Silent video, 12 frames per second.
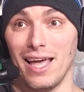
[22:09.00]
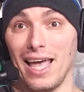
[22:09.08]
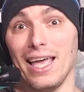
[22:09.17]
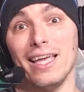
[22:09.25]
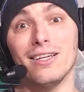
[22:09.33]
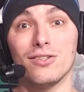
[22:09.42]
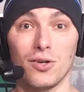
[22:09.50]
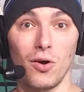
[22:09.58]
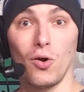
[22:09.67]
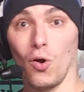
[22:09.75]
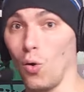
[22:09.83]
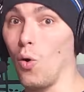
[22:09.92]
and
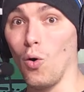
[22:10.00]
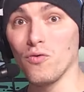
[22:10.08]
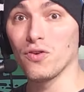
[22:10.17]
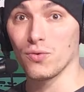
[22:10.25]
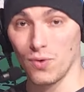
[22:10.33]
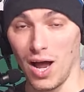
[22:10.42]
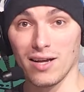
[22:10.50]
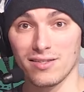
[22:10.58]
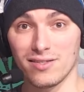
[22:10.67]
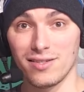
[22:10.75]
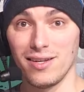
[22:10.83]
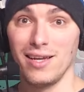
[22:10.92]
go over
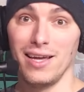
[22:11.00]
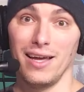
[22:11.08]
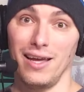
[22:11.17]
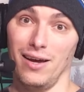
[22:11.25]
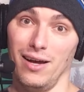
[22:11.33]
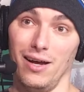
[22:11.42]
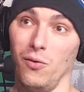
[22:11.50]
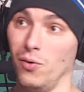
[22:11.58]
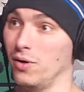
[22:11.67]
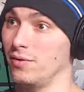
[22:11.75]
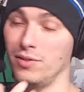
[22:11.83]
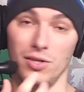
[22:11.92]
rocks
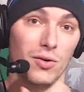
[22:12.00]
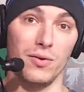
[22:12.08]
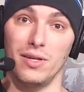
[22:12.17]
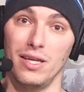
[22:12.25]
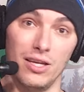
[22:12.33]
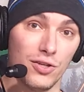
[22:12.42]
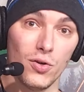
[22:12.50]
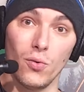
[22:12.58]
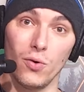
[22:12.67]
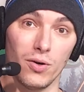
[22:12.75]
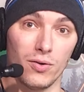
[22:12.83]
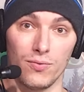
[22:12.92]
or
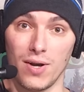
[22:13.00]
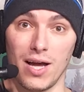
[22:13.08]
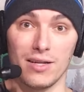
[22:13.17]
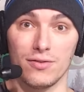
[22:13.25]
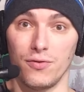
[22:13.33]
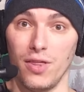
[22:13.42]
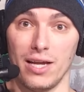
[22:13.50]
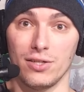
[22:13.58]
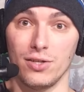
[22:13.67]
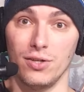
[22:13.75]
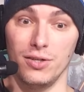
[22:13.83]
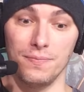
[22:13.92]
ignore rocks for that
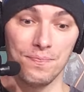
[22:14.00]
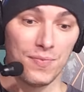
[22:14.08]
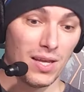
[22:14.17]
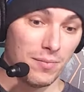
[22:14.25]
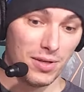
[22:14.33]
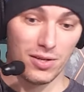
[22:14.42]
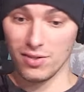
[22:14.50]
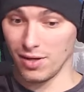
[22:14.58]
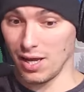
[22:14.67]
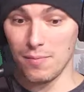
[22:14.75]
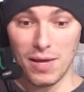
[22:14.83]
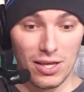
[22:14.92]
turn because it
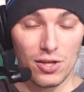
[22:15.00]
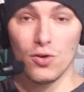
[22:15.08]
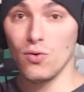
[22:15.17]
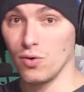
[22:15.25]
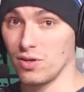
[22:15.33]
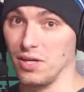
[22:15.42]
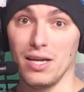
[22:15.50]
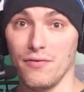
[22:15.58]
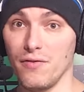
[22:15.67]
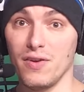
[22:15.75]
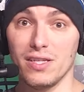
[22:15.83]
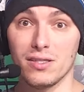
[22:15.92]
can make you kind of
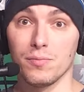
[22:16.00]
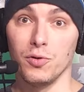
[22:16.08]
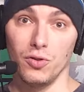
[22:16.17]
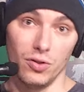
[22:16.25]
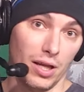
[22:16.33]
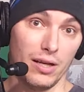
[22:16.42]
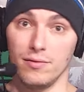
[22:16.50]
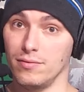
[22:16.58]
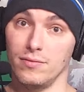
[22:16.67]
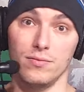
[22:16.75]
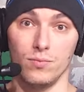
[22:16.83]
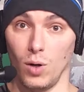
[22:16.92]
invincible and
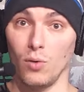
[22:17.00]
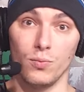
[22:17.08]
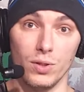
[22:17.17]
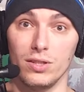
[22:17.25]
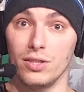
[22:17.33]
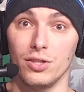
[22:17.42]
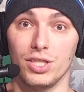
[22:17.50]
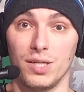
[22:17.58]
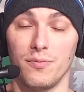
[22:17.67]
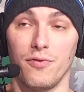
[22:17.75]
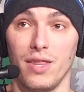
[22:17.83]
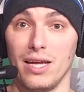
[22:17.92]
a really good
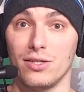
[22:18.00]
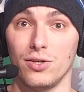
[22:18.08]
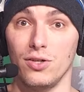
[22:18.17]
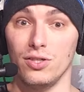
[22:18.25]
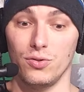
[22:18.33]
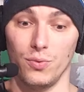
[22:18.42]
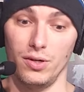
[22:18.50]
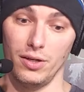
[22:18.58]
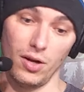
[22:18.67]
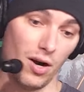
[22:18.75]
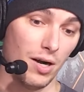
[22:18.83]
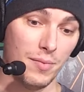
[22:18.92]
ship for that turn to where you're like,
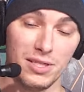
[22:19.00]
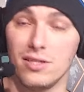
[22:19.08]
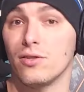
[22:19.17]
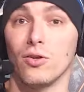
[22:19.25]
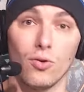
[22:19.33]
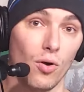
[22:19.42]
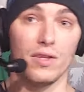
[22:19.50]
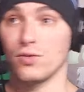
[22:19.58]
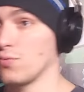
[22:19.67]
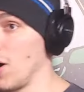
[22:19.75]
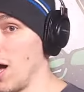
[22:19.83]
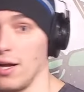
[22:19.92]
all right, I'm gonna decloak over
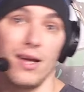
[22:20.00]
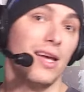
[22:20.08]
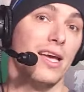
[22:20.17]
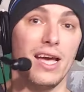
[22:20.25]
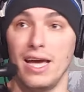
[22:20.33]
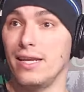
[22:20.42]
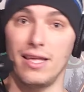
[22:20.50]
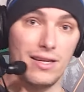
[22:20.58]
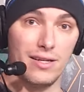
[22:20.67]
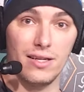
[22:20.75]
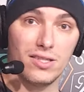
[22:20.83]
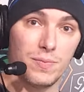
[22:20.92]
this rock and they
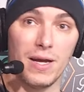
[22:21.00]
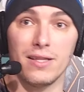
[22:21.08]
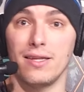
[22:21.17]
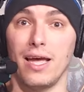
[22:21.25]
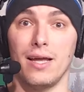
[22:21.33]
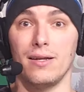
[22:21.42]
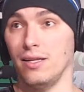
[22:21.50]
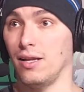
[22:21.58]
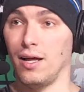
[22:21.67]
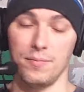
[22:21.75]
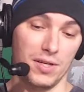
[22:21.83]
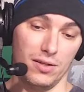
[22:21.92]
didn't expect that and
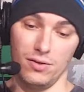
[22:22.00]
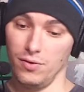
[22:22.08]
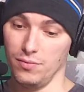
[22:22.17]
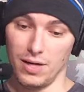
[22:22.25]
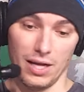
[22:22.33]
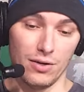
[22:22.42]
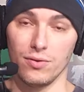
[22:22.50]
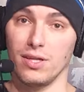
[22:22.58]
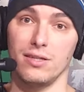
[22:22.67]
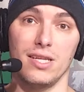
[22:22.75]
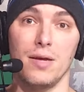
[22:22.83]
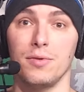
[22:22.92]
I'm gonna I don't
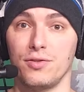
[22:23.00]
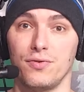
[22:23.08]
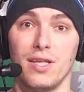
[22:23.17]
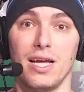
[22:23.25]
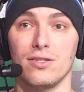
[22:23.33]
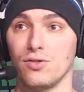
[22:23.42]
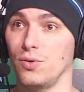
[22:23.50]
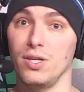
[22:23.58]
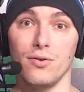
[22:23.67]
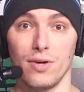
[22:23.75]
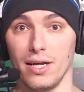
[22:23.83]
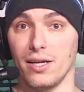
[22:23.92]
get damage for that, so
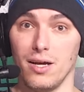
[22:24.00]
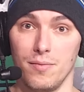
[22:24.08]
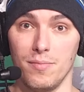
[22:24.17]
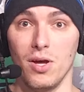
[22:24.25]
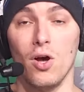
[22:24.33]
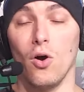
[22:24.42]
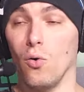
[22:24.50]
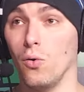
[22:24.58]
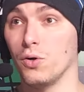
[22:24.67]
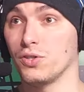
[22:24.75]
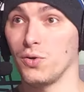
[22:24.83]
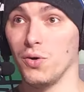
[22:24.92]
here I come.
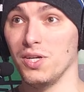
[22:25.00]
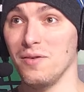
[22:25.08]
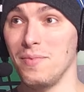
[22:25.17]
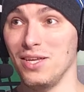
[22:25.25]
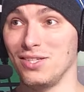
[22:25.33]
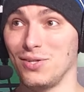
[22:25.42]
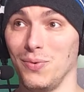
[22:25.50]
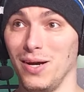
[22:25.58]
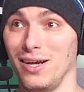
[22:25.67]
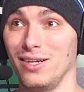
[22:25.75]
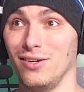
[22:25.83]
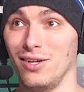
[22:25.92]
Or it's going to be to
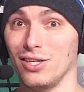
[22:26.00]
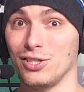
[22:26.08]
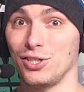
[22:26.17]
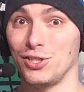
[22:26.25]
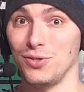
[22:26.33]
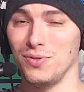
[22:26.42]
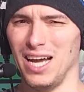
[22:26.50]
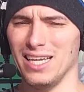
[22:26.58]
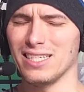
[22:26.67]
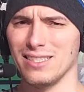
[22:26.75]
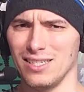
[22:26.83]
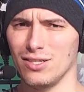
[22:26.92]
where you're like, shoot, I
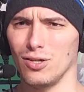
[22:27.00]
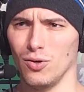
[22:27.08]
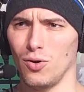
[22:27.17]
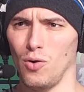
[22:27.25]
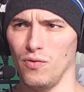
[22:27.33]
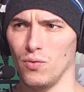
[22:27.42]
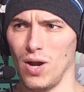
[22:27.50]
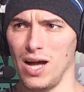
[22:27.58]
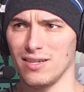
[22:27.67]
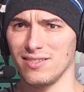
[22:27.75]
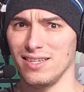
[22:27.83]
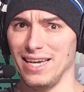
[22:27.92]
can decloak over
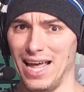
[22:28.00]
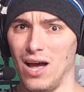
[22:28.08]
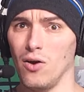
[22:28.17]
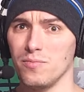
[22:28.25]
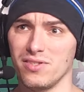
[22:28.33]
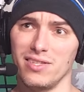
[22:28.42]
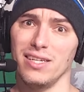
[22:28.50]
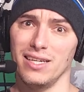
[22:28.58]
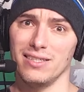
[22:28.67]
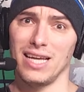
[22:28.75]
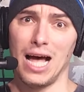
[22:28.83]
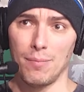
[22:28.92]
rocks and now I'm sitting
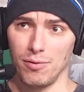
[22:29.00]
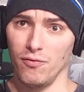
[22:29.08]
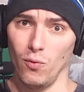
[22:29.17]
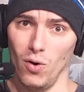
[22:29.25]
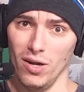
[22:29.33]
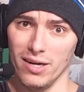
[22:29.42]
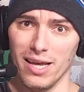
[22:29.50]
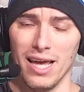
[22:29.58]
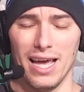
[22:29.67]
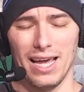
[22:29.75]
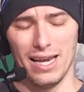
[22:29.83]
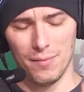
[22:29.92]
on top of one
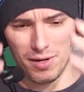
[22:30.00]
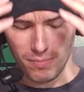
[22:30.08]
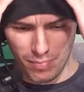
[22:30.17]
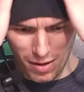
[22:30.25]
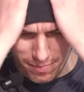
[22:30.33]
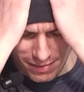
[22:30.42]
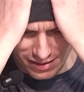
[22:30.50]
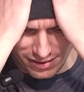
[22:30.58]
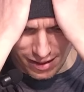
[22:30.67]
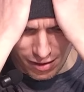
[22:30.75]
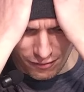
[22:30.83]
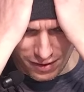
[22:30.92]
and I'm gonna bump
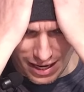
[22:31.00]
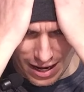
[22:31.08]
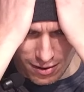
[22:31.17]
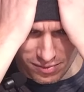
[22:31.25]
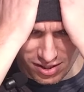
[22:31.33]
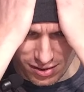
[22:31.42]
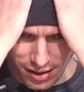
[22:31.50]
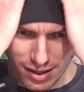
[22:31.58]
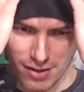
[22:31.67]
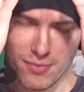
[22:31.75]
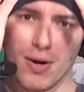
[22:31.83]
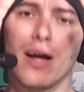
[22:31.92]
myself and now I'm stuck
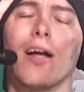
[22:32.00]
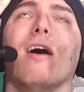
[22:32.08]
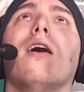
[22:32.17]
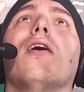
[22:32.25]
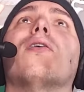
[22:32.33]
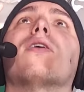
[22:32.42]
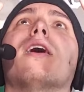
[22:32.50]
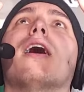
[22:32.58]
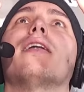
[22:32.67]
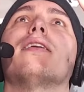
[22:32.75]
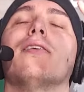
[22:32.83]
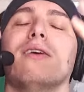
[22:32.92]
on the rock. Oh
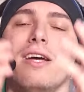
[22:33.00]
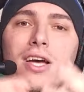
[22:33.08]
god, no.